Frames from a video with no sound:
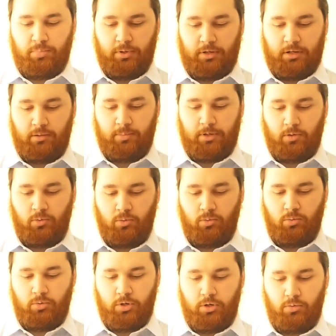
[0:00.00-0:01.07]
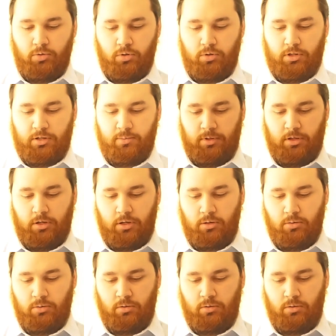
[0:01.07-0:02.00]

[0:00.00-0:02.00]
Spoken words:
a little bit. Oh, no, there we go.